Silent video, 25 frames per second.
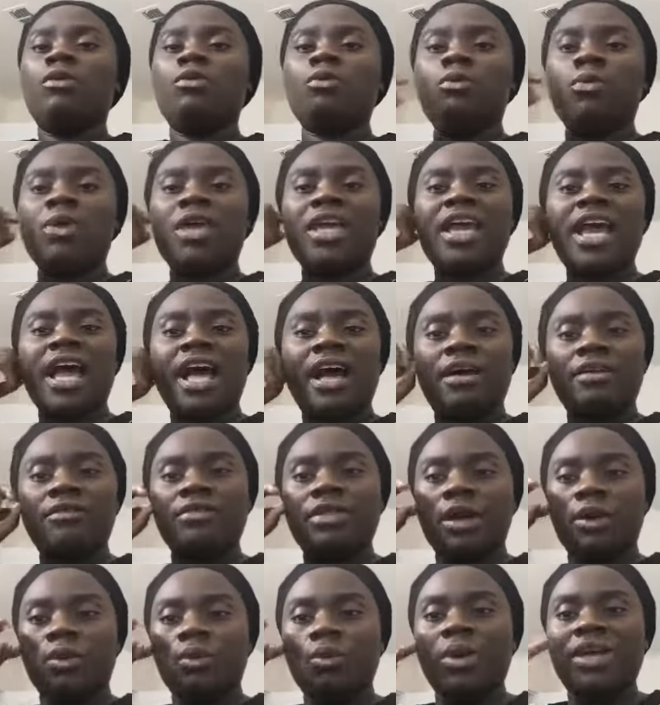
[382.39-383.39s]
we
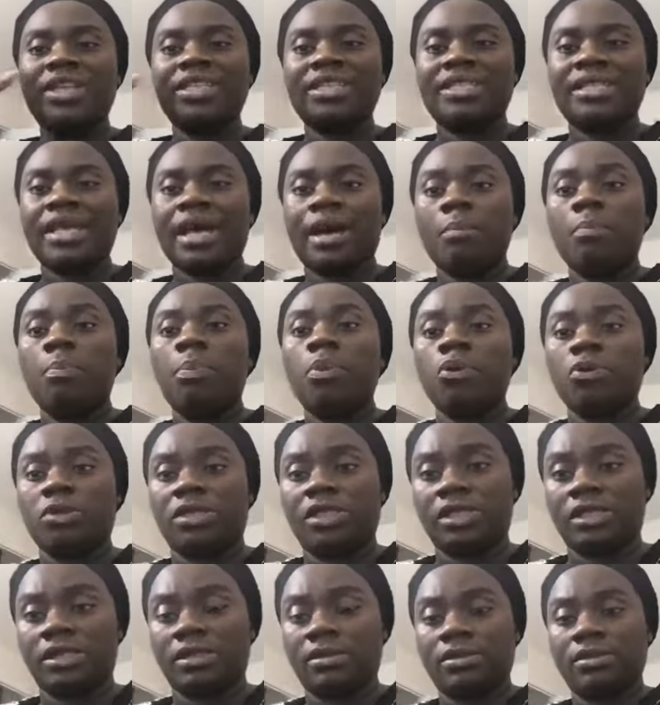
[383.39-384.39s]
have the winter
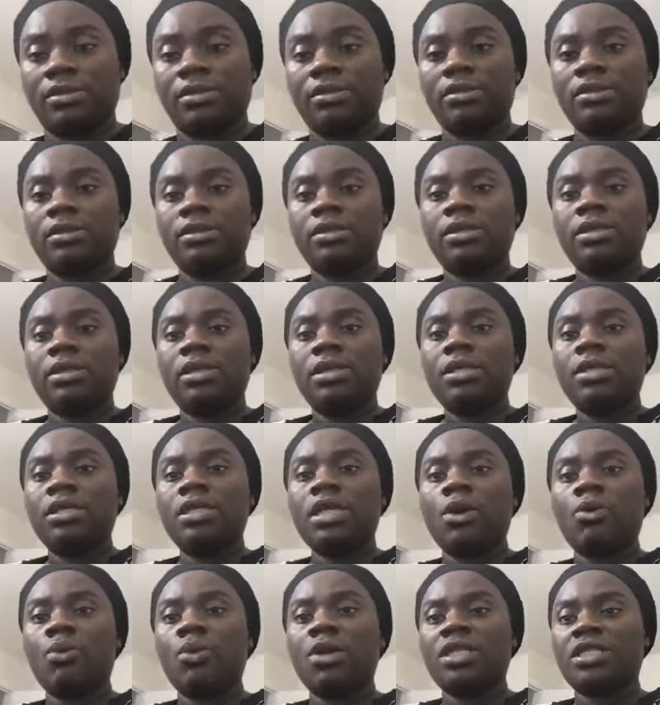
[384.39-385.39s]
boots.
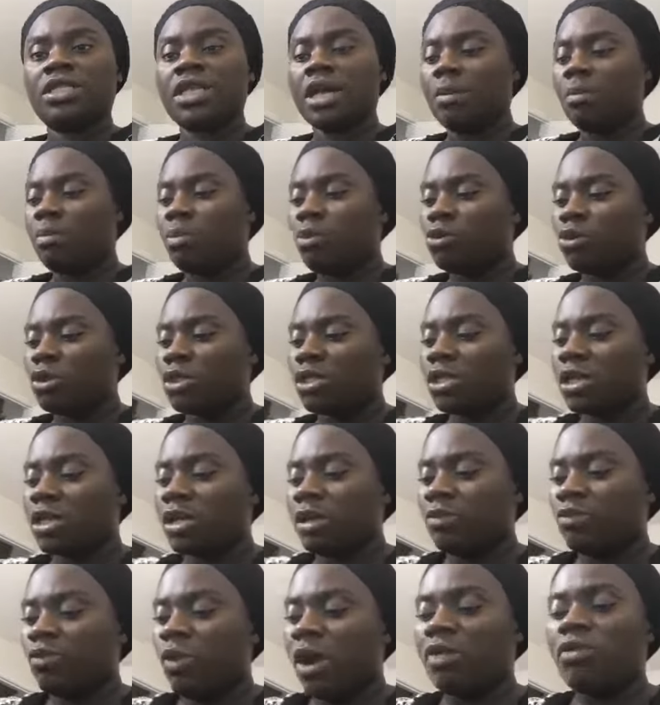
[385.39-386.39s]
The winter boots,